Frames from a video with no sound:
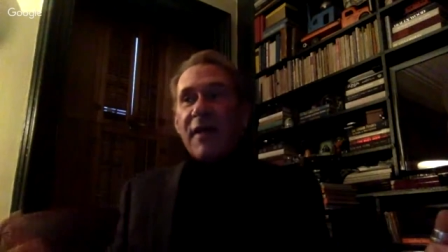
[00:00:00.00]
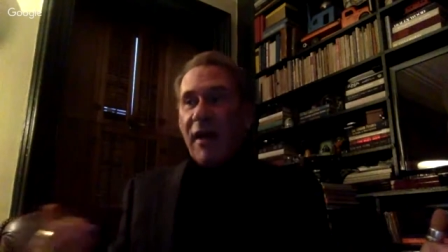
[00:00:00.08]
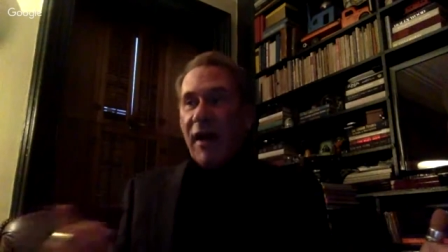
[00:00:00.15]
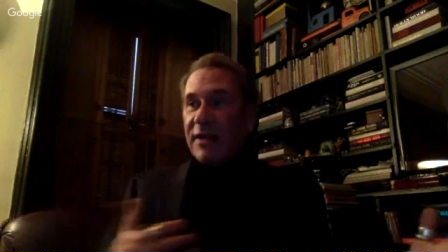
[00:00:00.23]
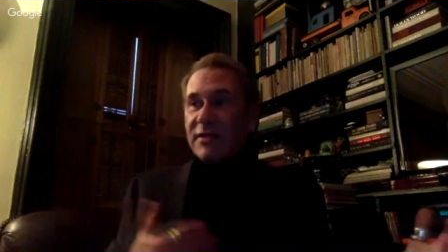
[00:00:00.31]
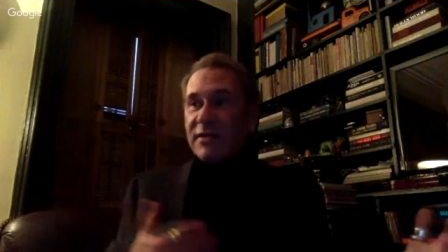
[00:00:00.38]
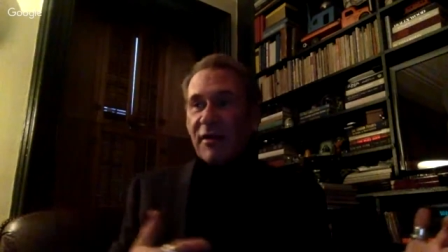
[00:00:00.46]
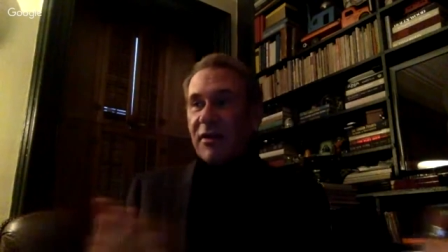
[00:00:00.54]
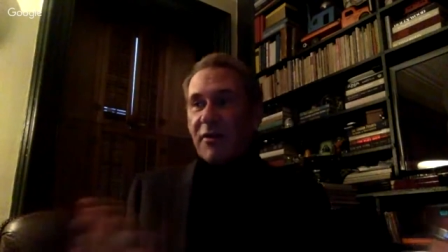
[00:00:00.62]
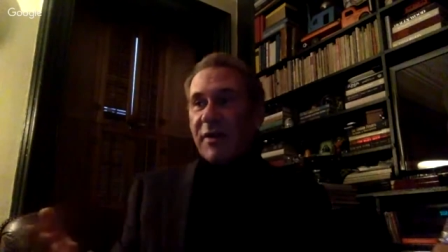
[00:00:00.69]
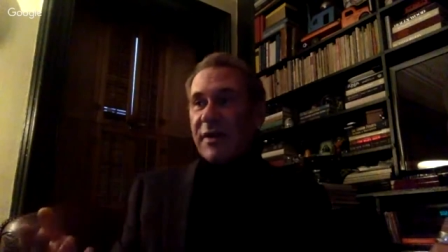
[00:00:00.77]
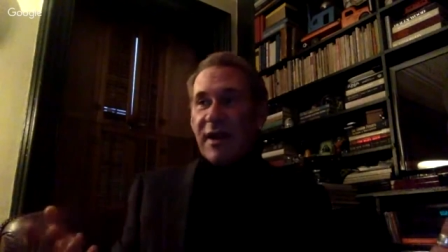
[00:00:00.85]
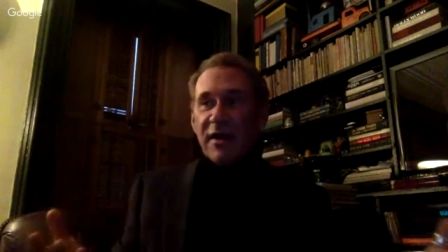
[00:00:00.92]
I started
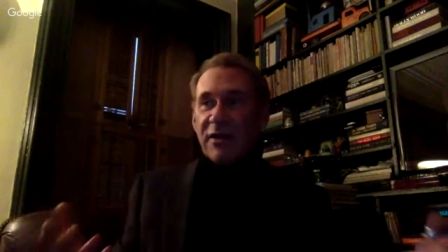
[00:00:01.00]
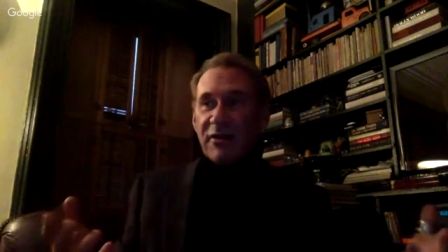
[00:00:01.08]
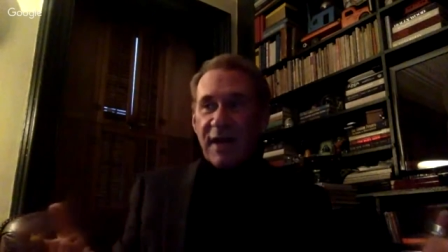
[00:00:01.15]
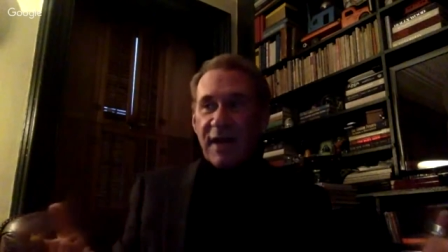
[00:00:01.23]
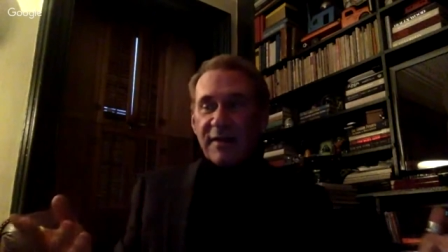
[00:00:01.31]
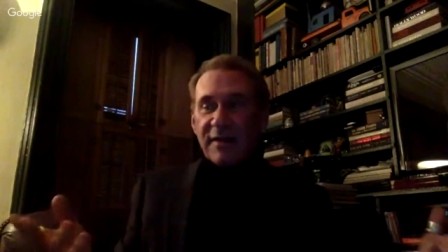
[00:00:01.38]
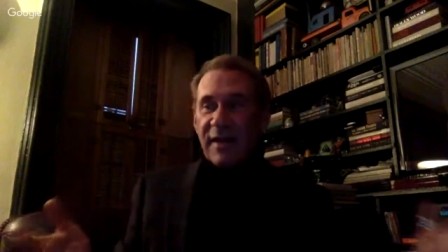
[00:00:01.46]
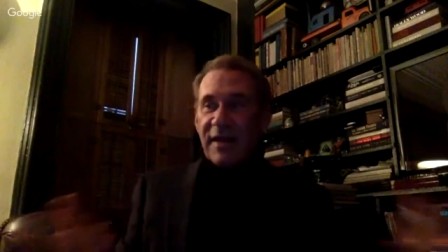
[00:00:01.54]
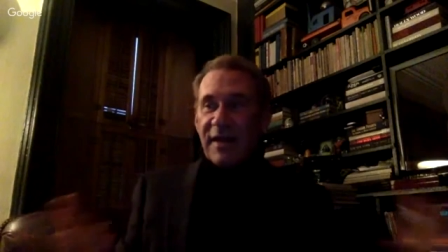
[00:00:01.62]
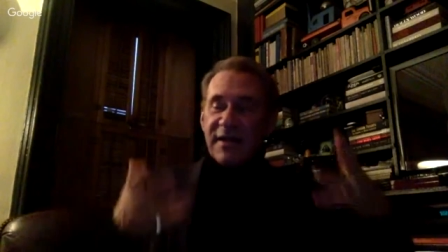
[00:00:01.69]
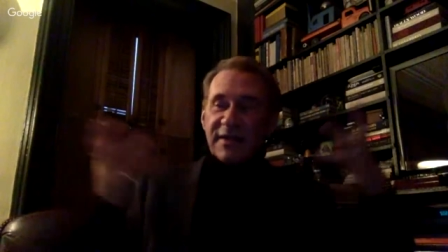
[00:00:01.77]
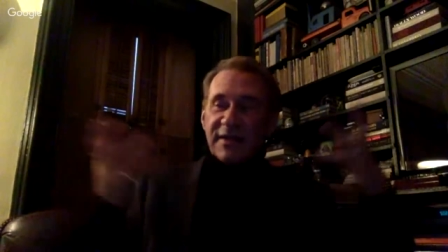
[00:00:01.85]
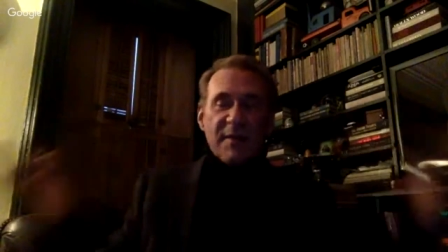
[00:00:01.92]
going down there in
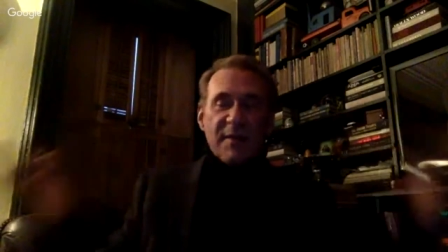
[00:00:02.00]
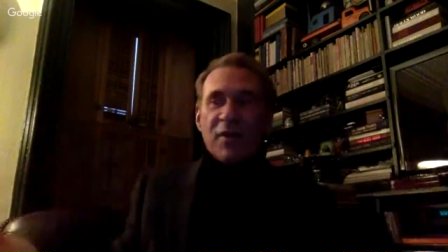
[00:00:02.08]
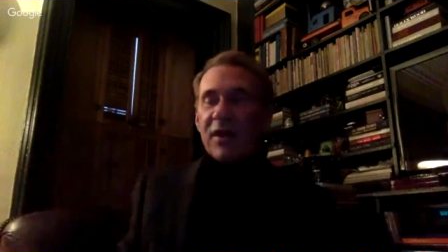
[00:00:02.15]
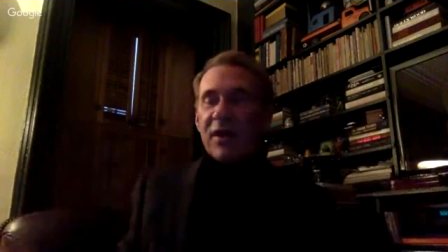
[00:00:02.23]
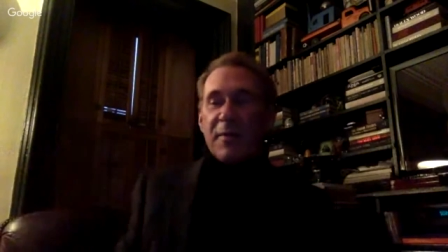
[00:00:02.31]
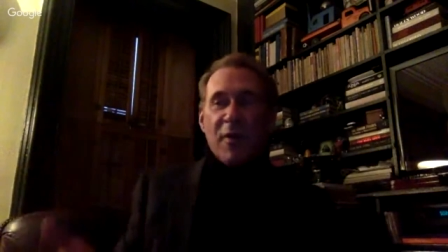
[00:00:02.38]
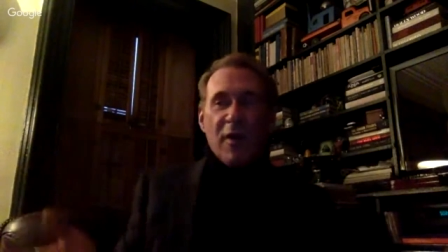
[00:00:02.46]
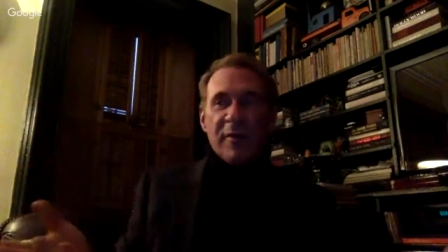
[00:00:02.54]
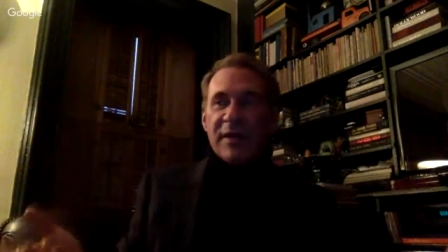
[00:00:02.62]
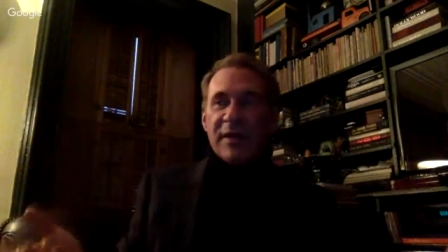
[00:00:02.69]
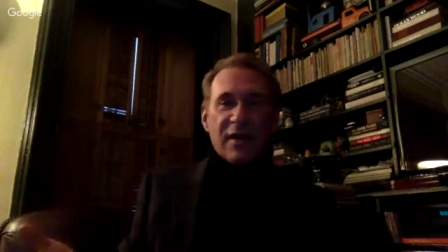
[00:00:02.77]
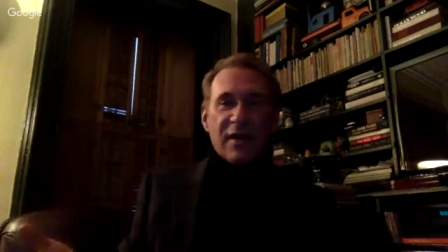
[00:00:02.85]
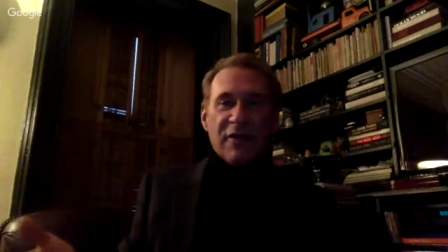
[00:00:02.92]
1986. I bought an apartment
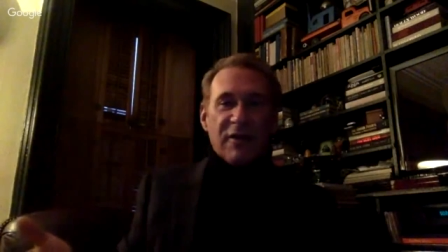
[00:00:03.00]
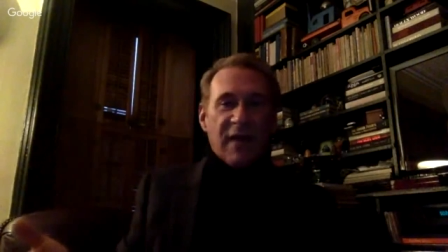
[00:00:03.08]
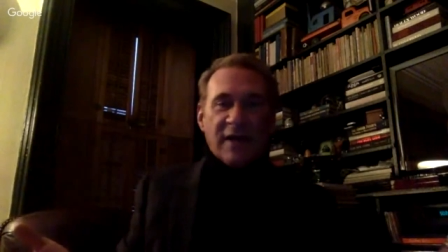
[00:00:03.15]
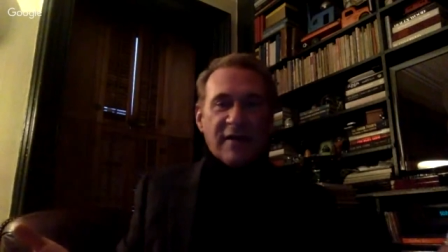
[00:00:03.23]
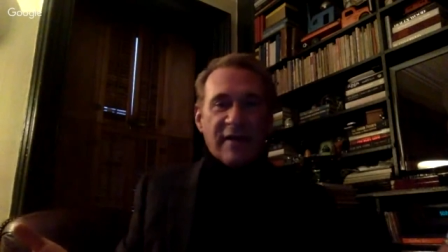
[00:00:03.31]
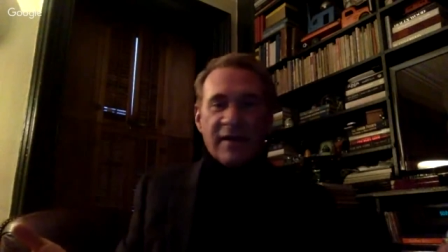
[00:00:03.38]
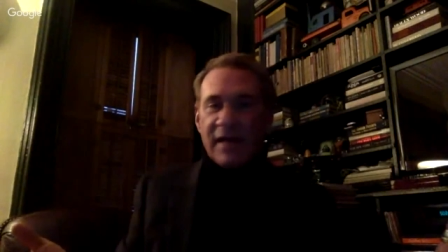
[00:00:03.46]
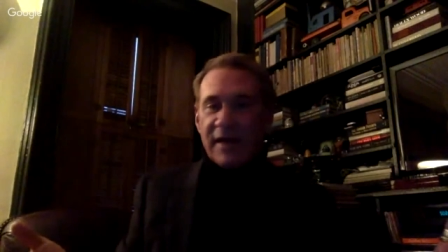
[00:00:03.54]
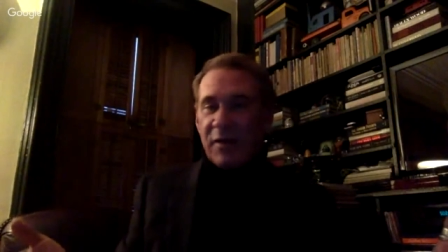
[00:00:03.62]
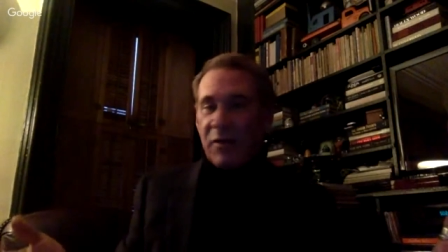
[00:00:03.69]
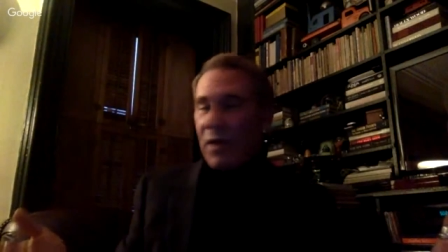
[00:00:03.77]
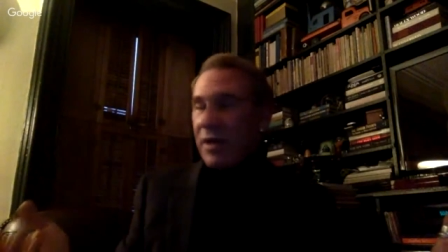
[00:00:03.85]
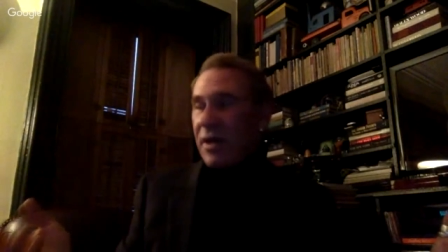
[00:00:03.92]
down there in
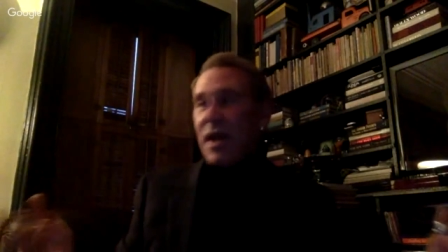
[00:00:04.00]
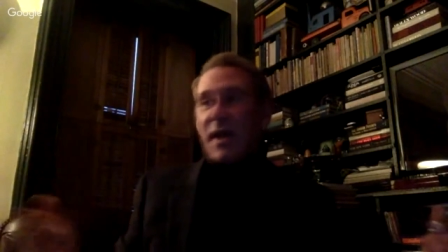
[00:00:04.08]
1991.